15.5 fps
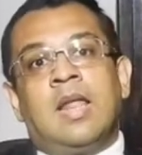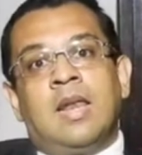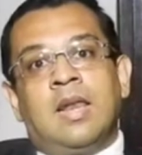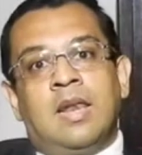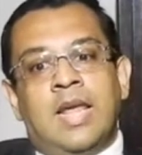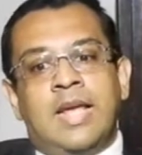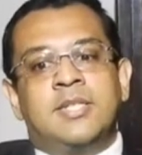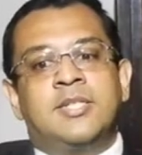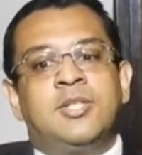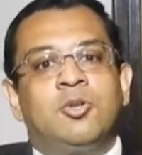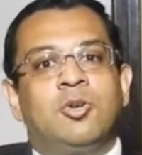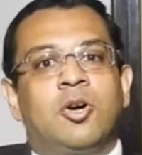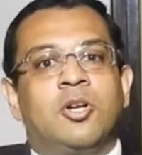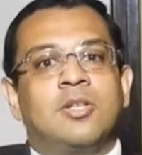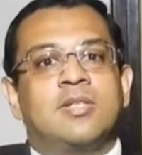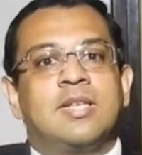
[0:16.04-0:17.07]

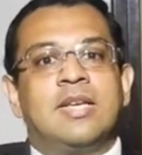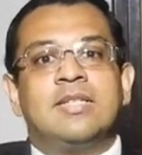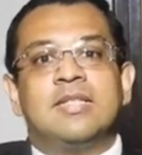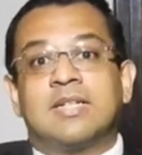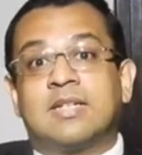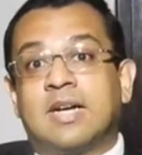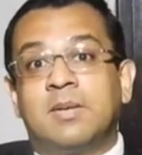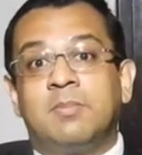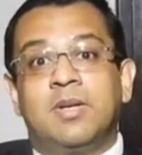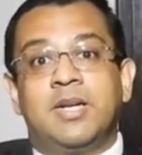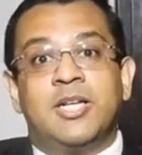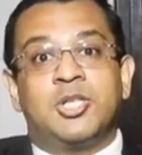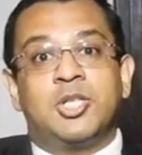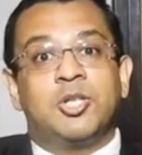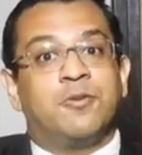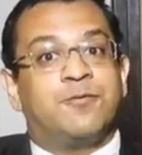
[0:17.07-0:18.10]
Lexdukos is a
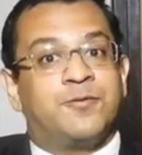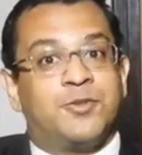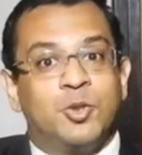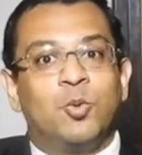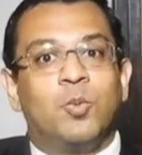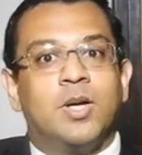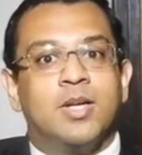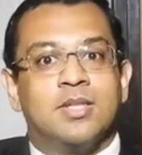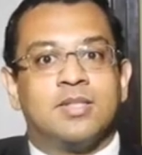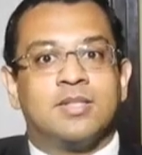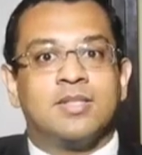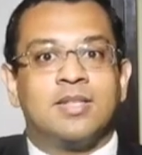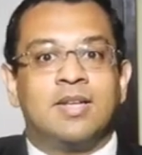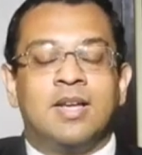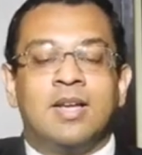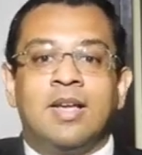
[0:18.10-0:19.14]
combination of two
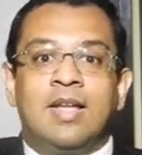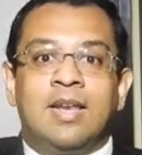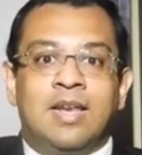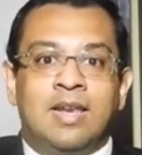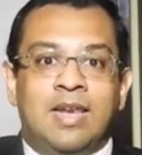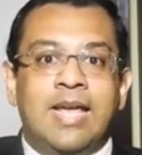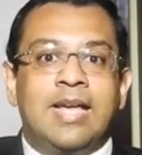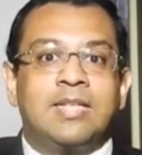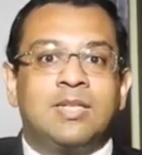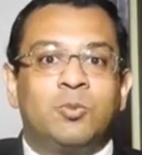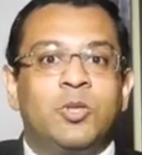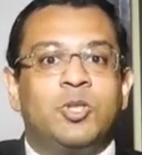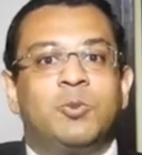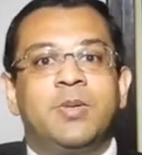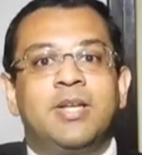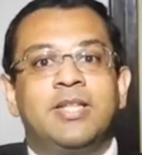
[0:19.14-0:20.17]
words, lex,
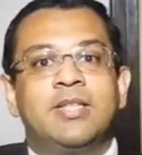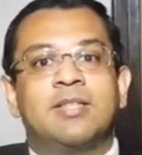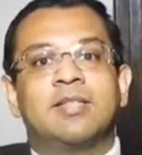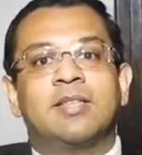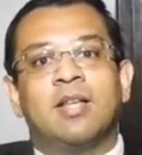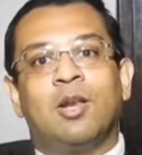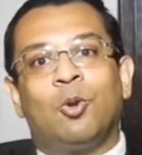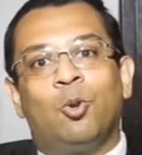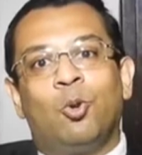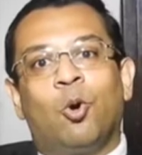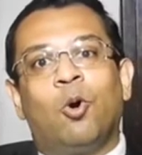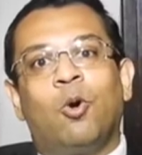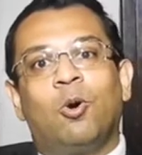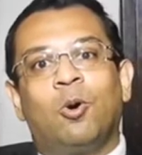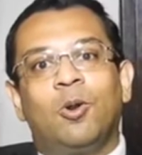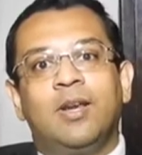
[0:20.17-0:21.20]
which means
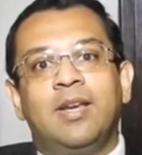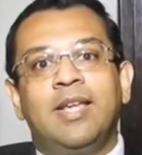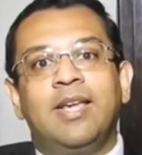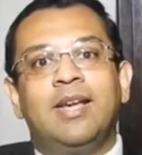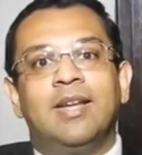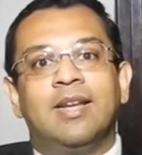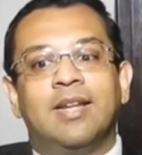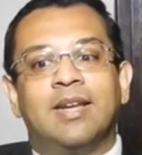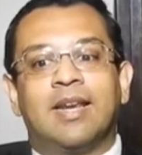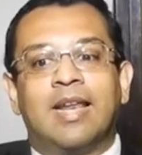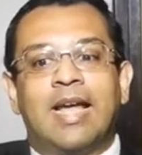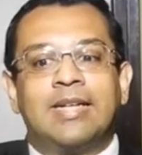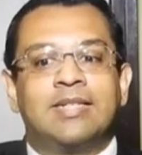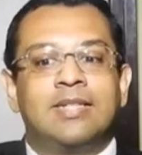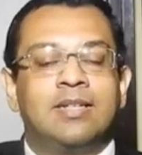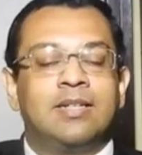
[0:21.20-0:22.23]
law or legal in
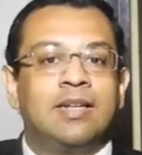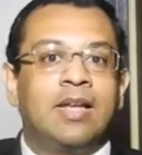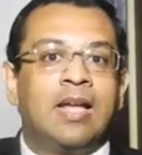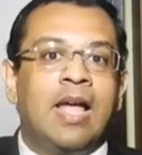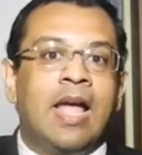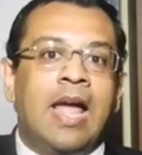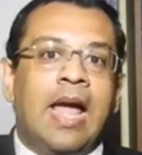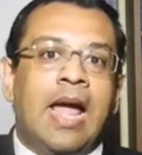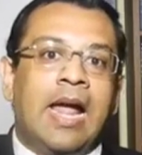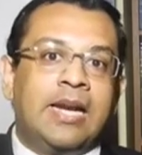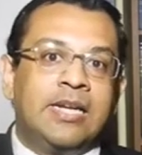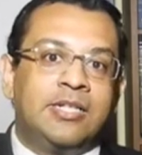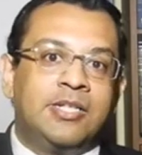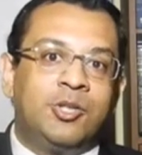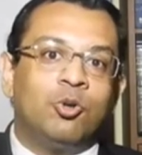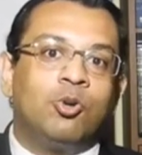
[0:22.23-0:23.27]
Latin,
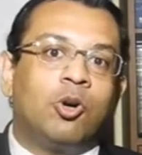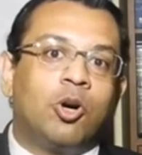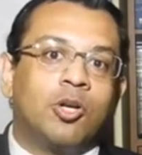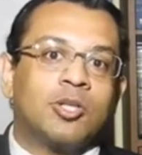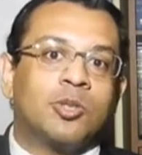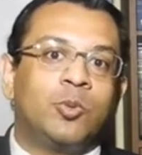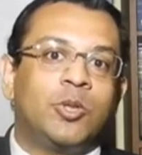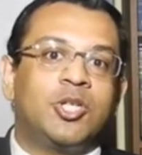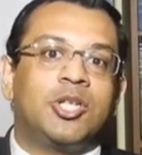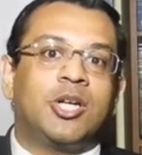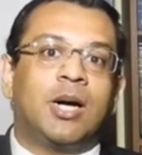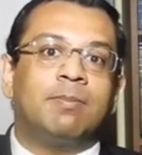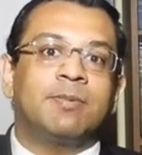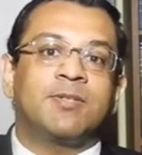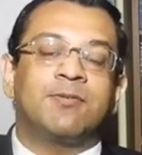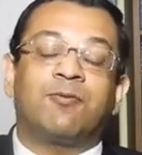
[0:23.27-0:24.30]
and dukos, which
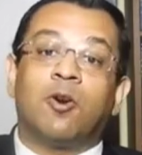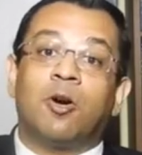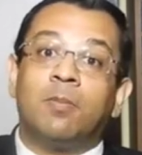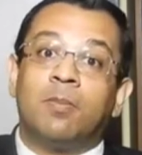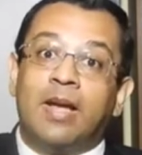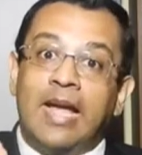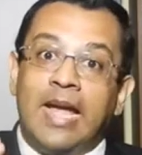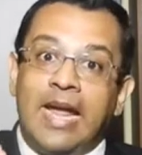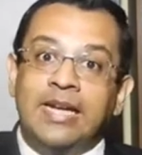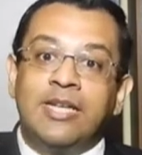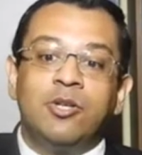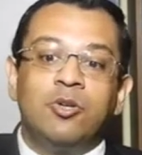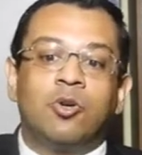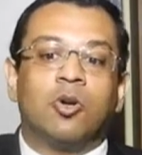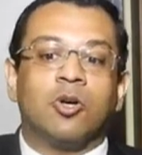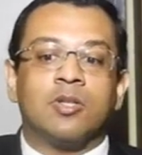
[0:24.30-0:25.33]
comes from
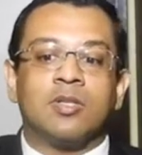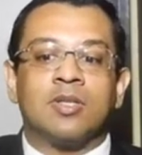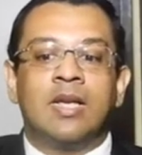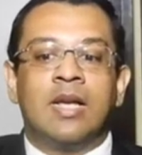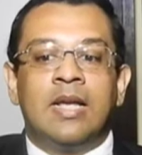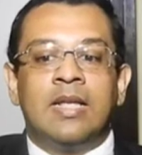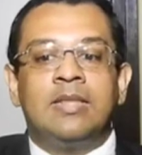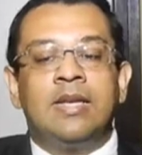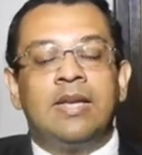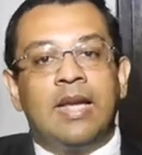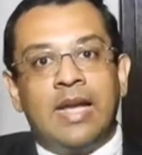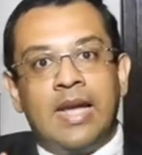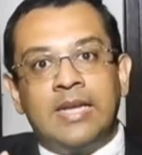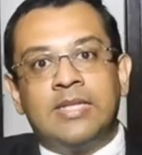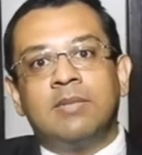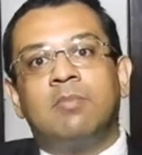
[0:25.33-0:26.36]
edukos,
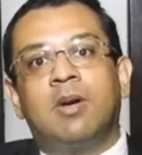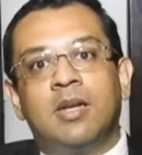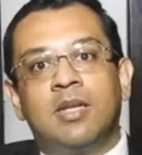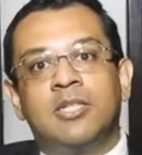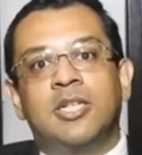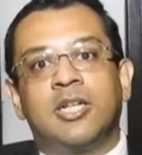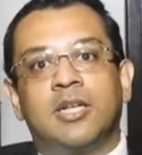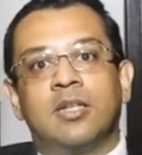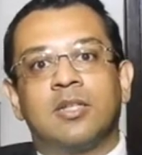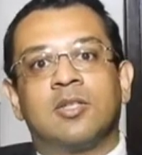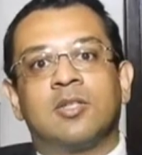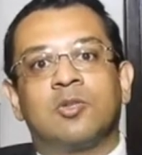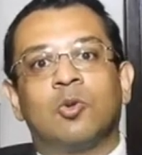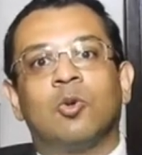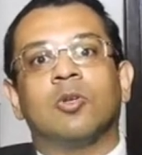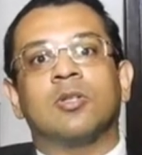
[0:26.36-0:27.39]
the etymological
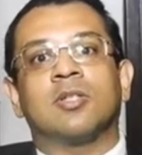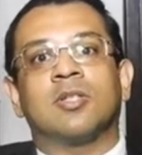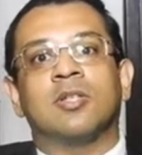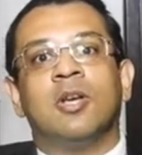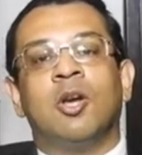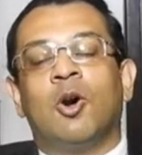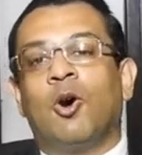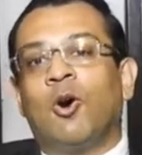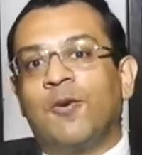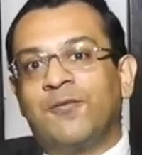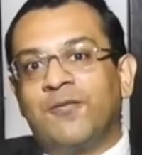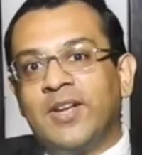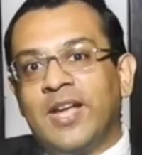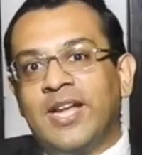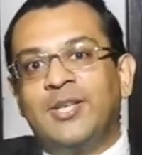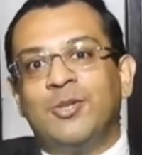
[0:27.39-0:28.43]
source
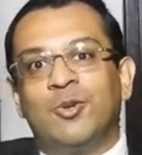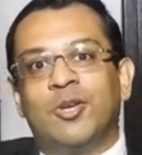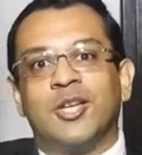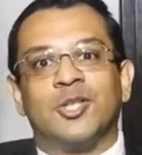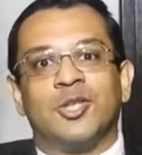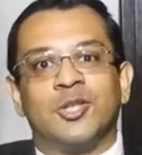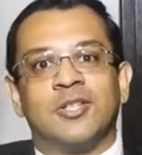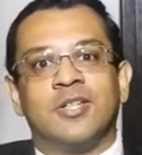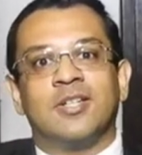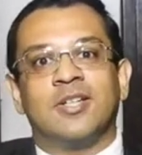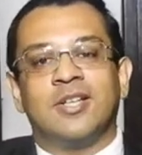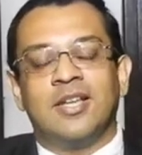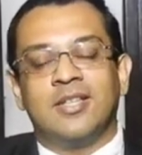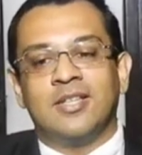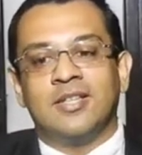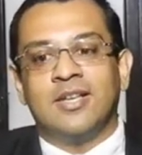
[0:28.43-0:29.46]
of education
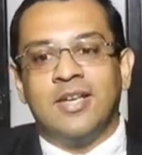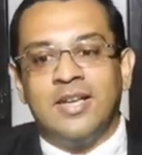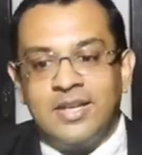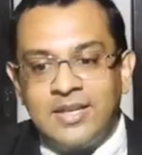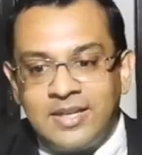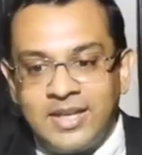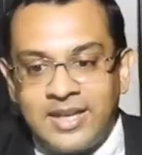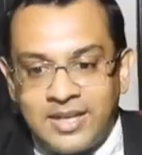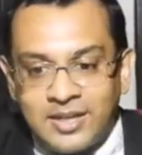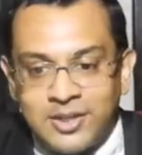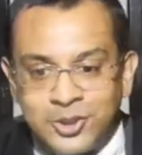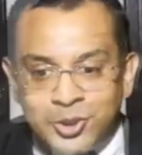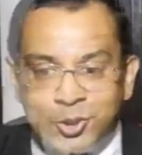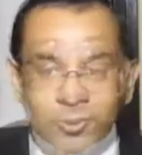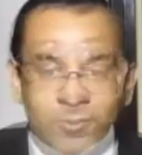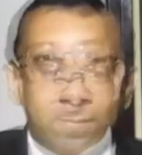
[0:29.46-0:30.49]
in
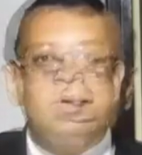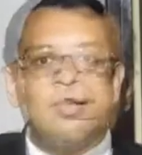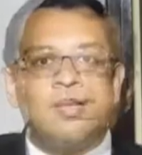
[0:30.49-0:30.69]
English.